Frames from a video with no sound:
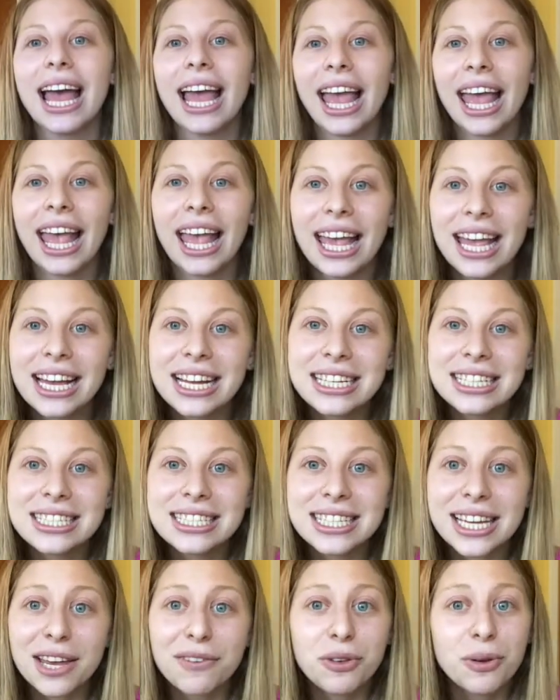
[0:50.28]
And
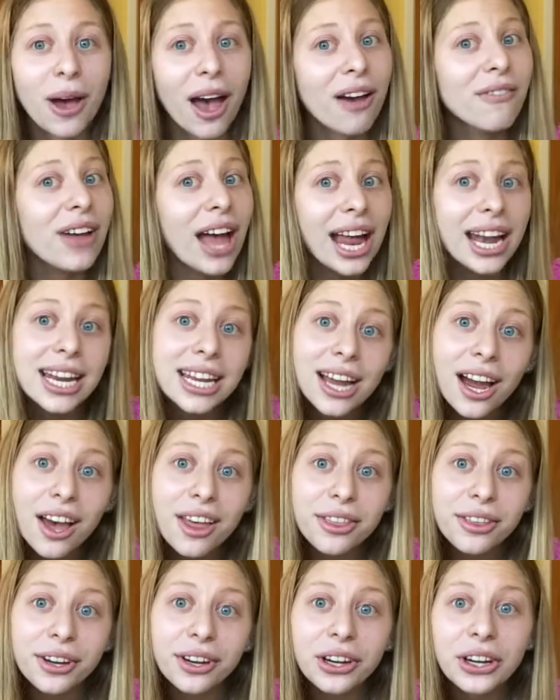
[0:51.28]
if you have any
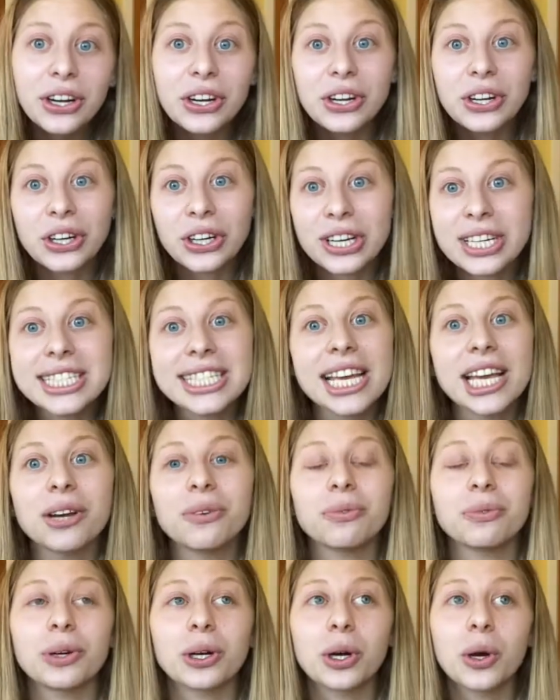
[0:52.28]
other nursing
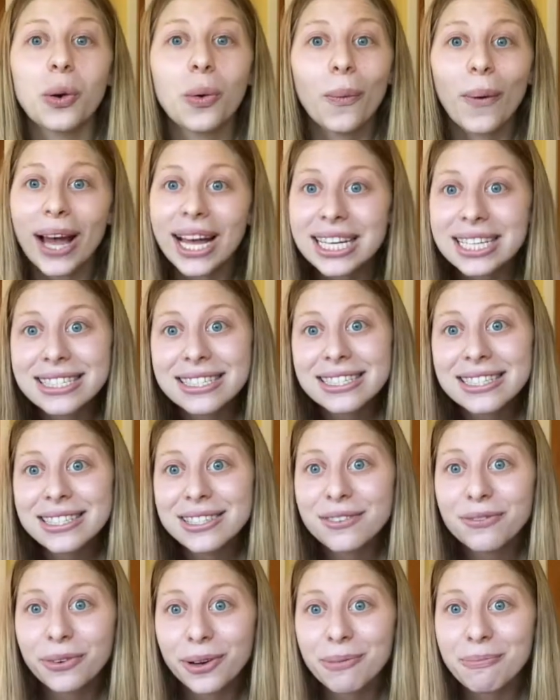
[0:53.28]
requests
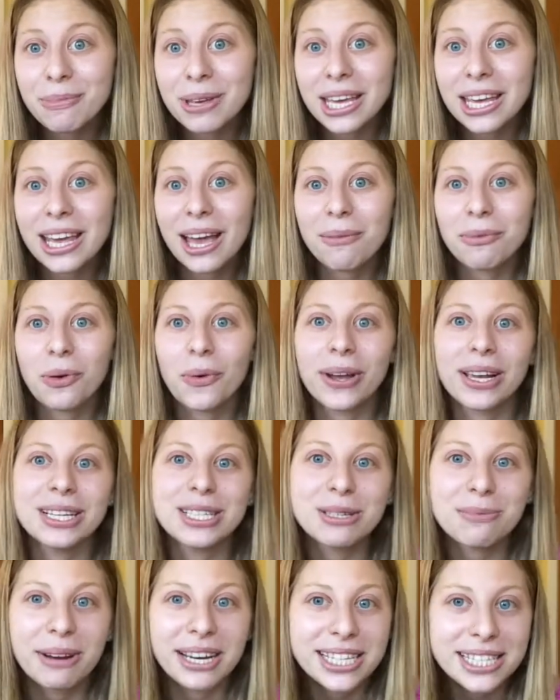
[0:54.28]
from me, I'm going
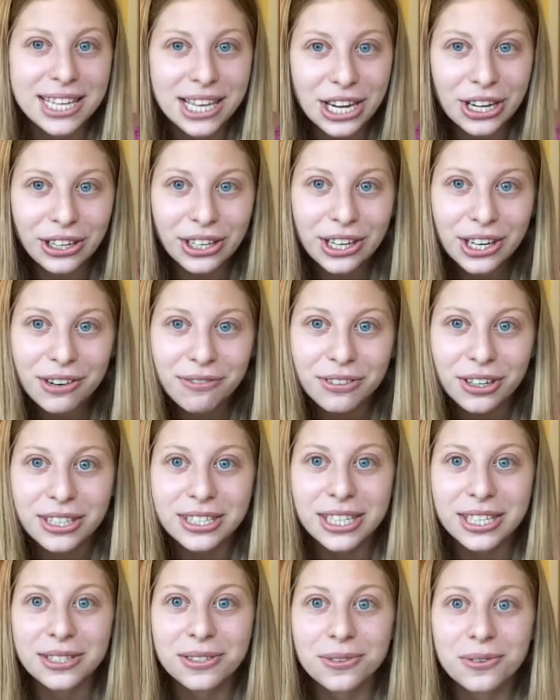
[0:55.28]
into my senior year of
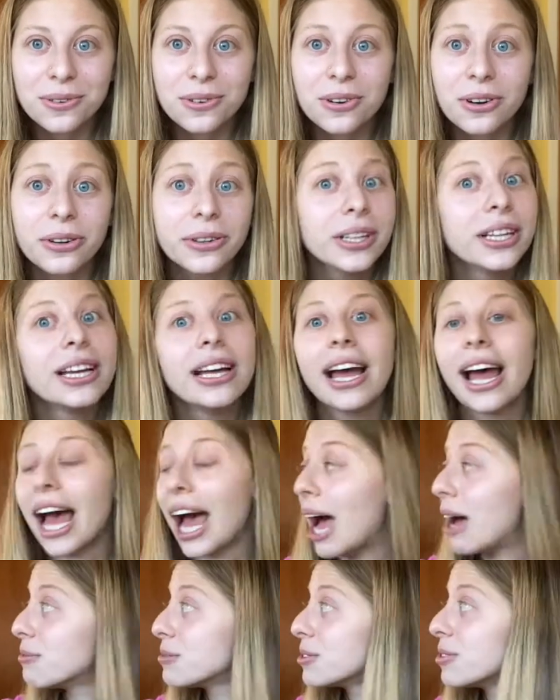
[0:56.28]
nursing school.
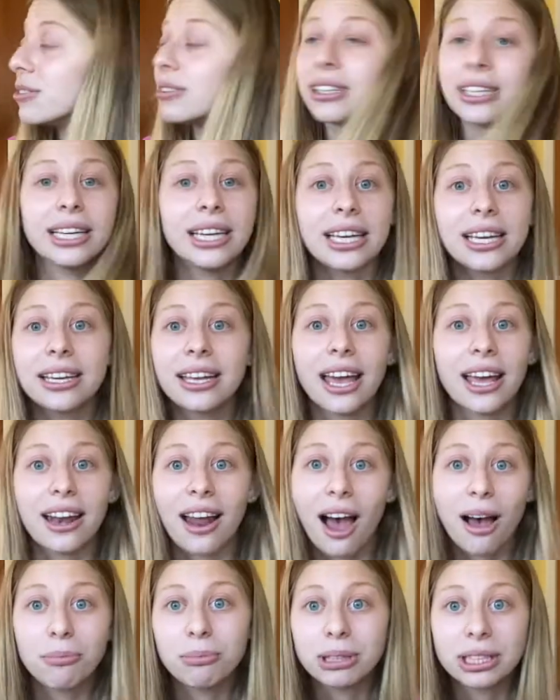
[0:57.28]
Absolutely
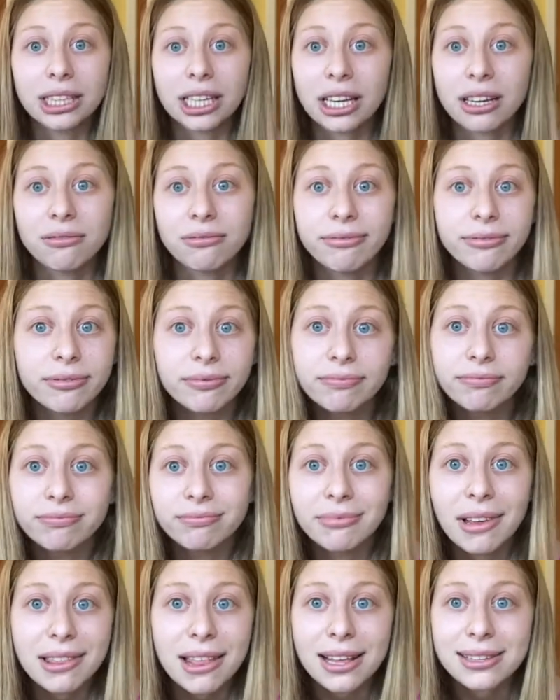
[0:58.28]
cannot believe
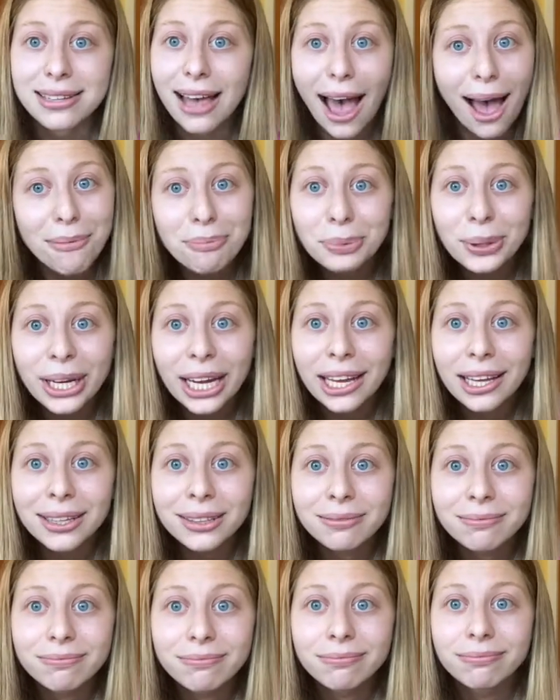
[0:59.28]
that that's
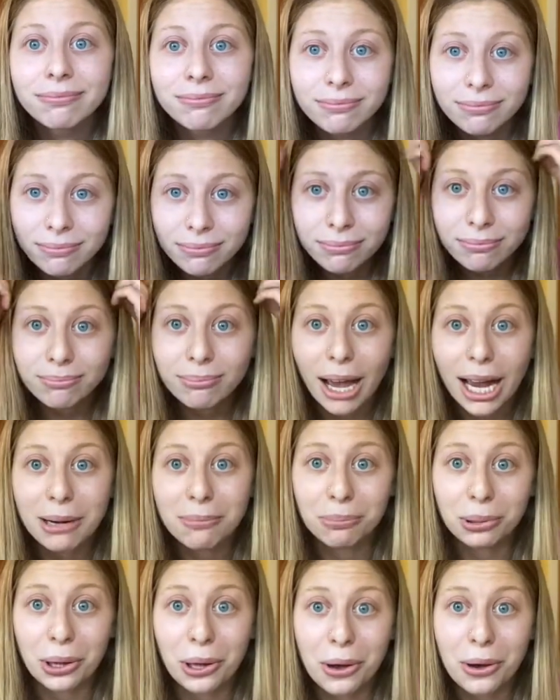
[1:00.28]
happening. Mind
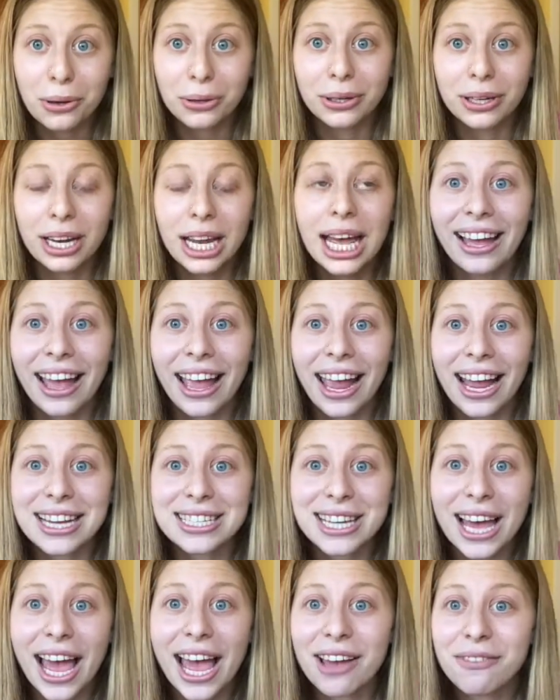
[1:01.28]
blown. And
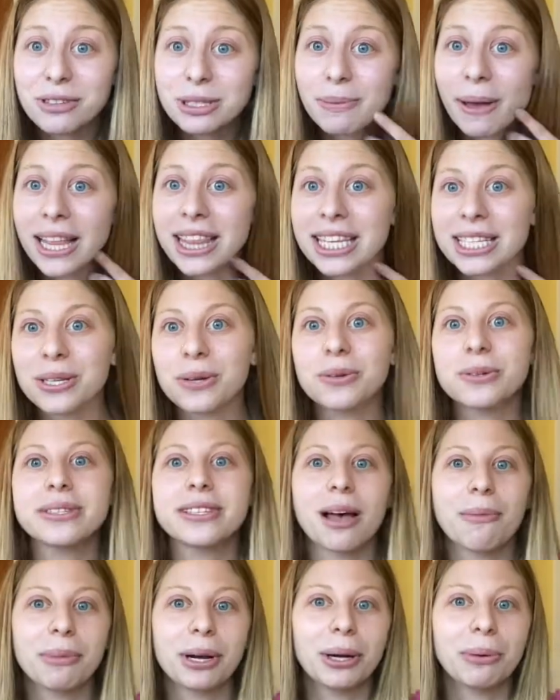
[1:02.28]
I have spent this whole
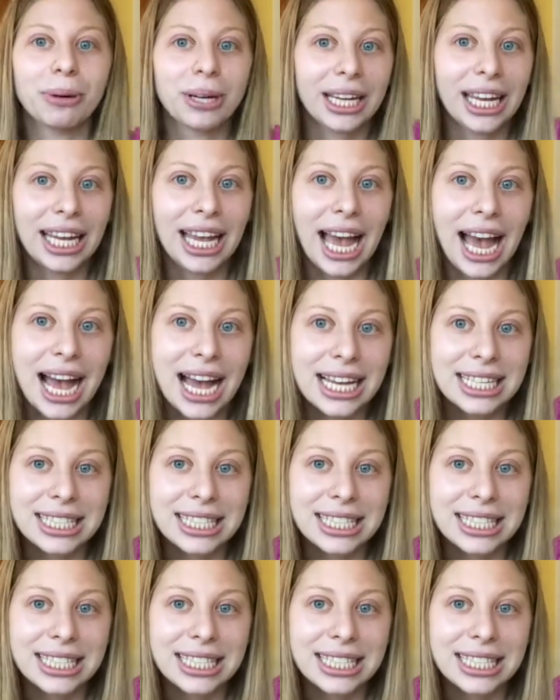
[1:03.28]
summer working as